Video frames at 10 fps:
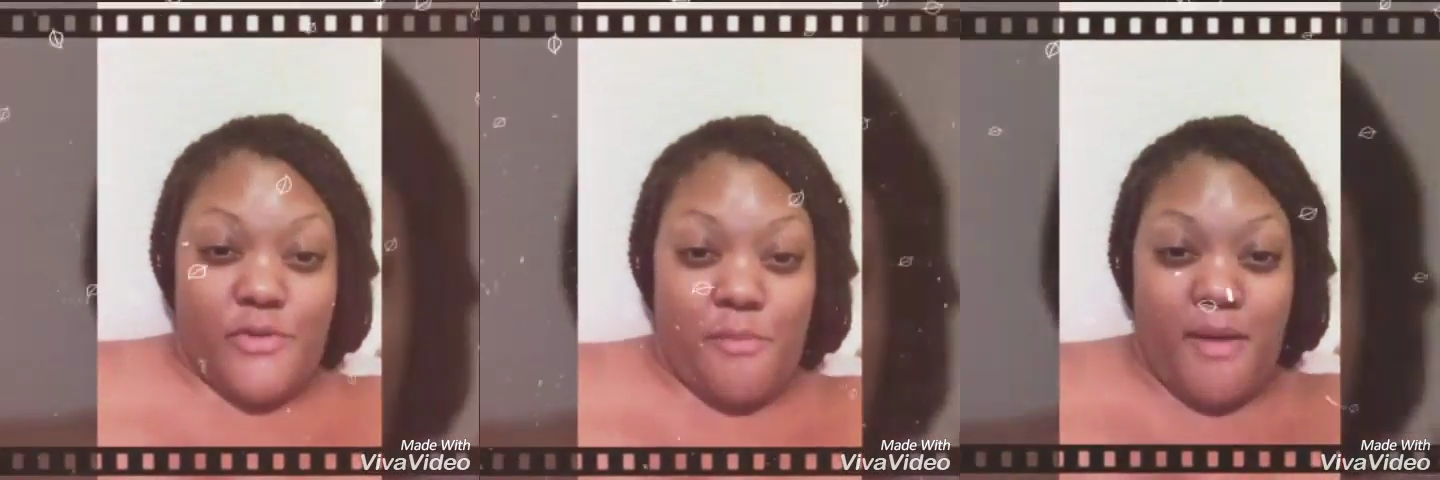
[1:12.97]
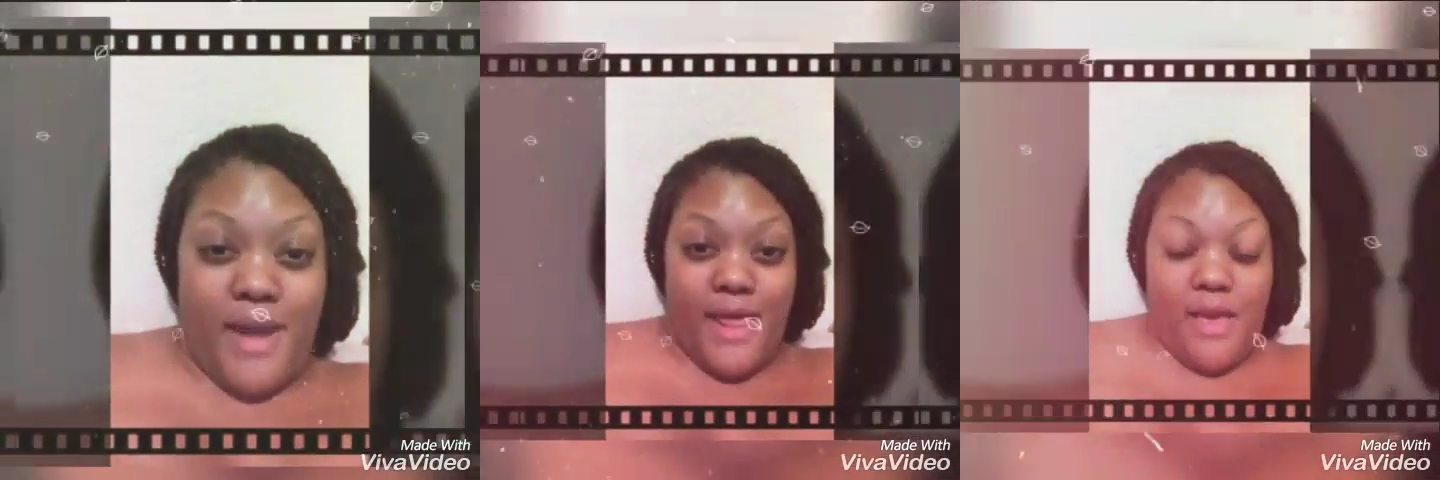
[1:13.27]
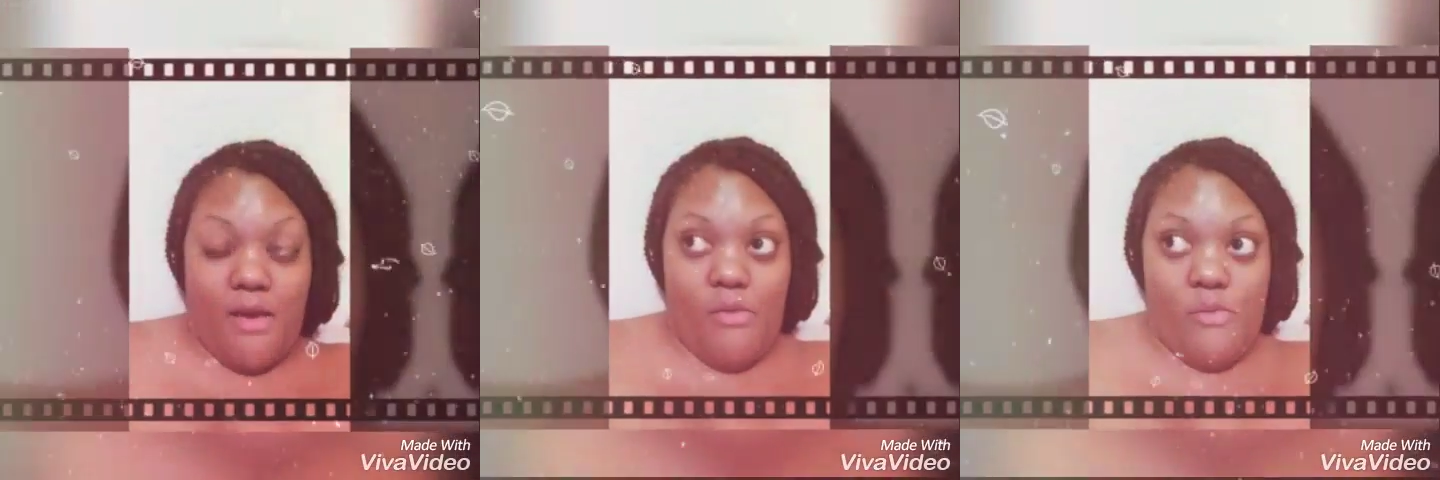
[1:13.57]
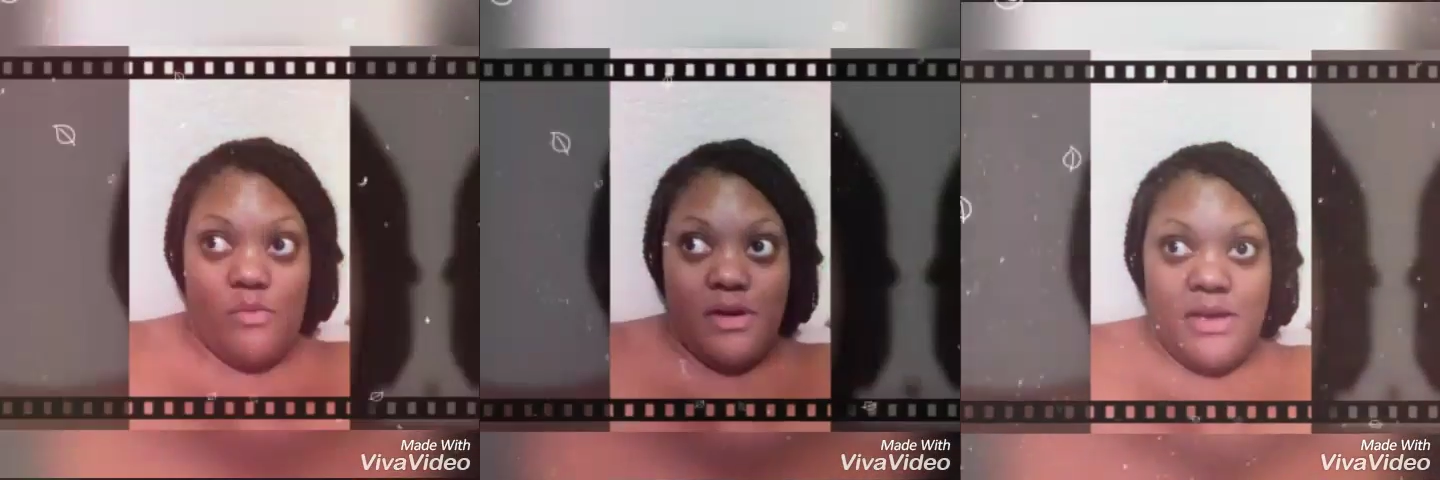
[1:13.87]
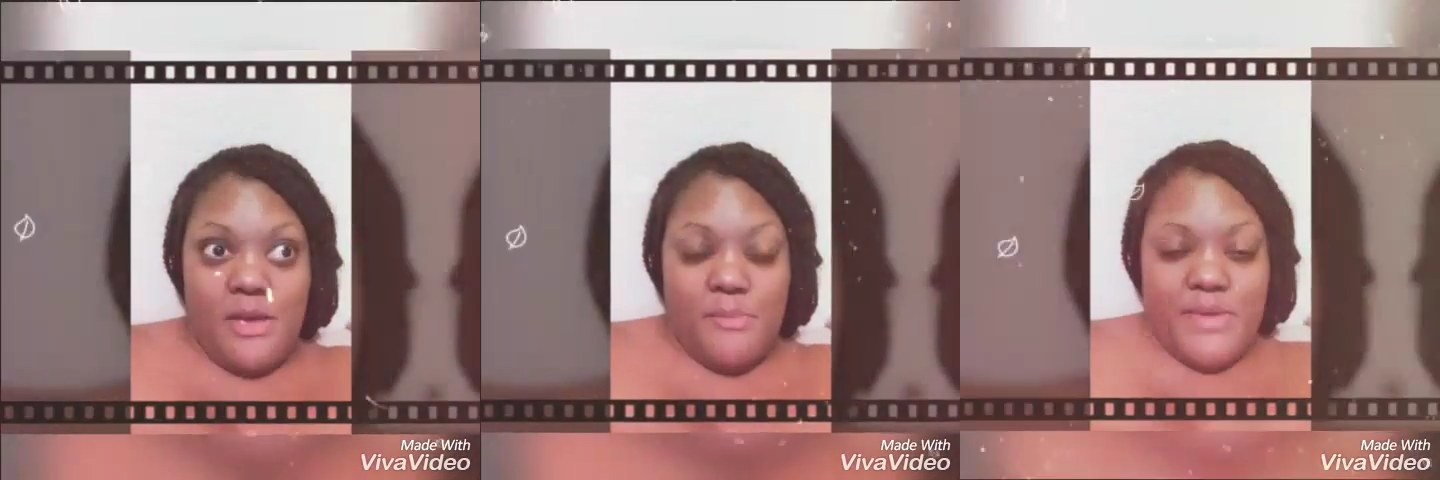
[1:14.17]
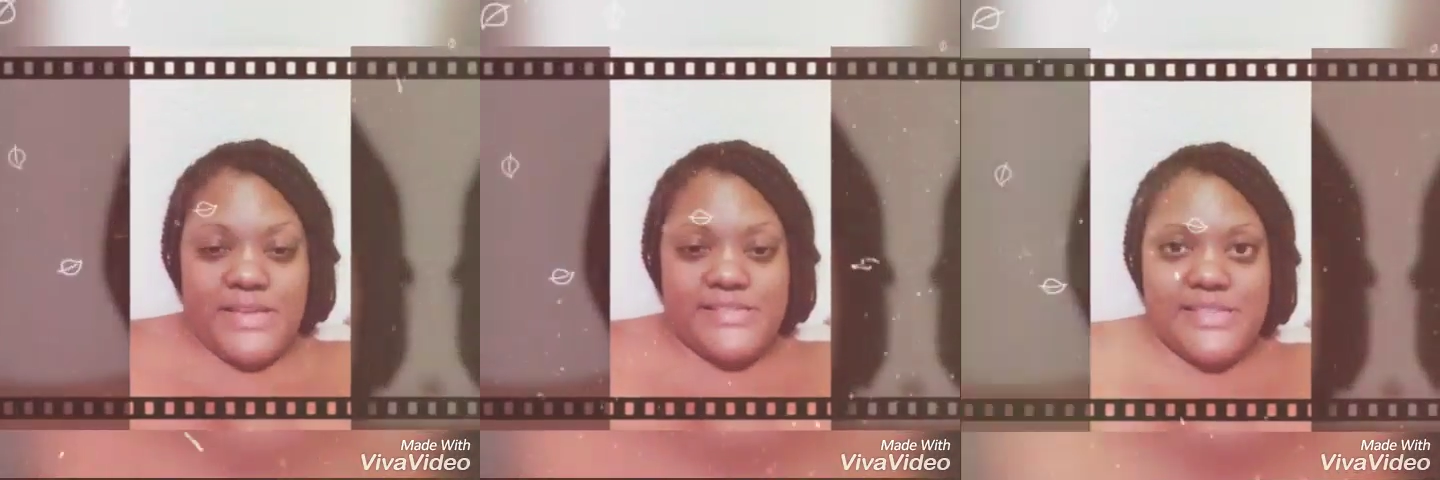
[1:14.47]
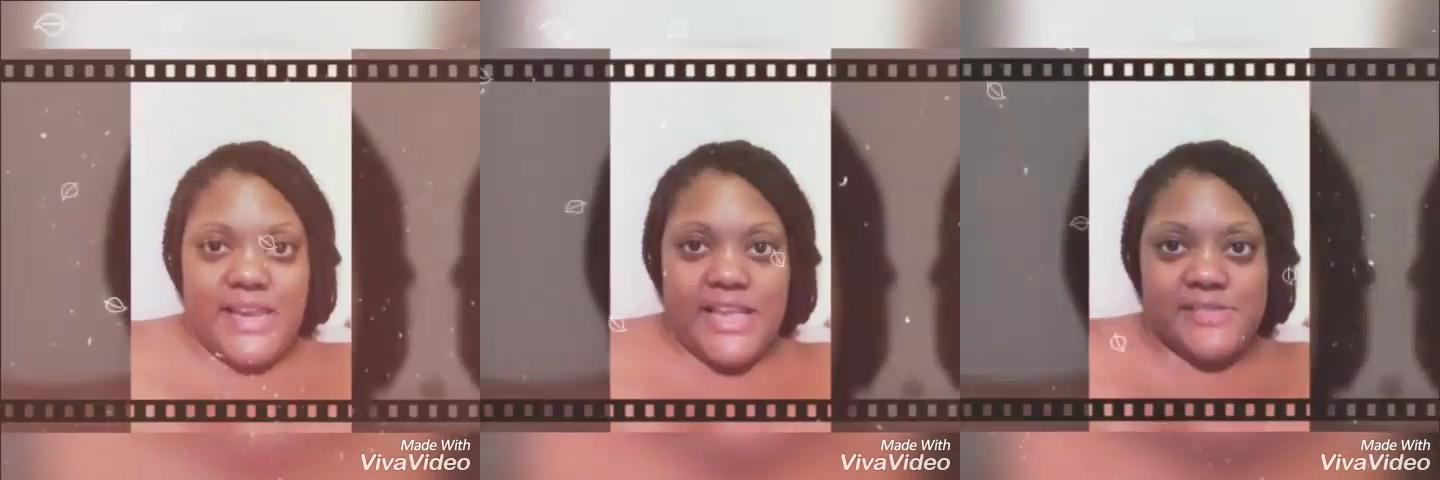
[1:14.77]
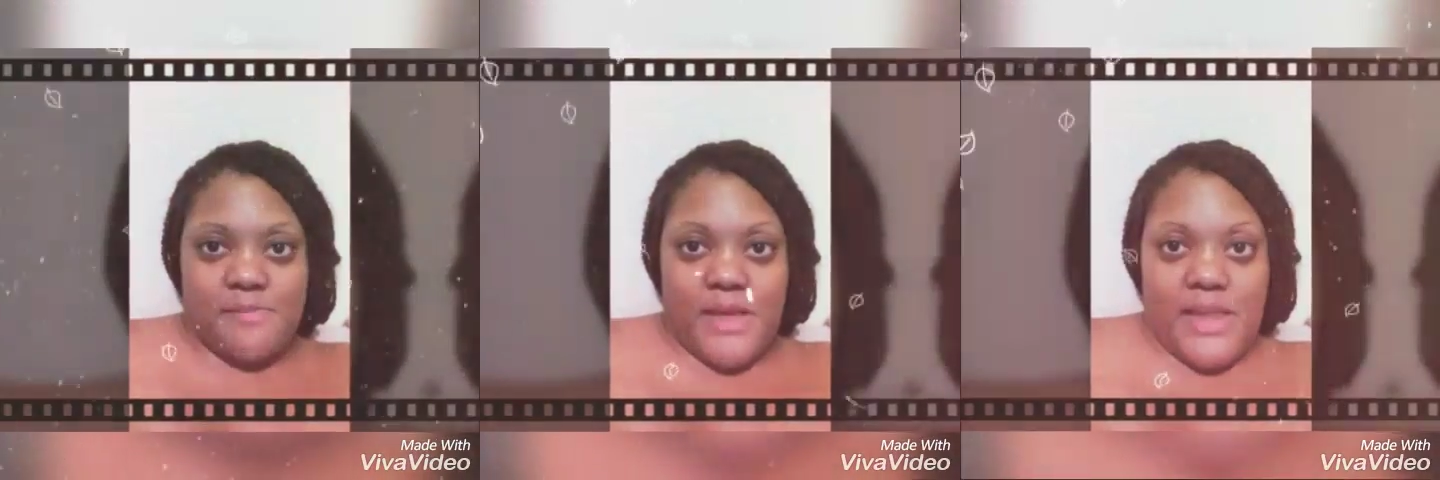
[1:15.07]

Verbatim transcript: from now because today is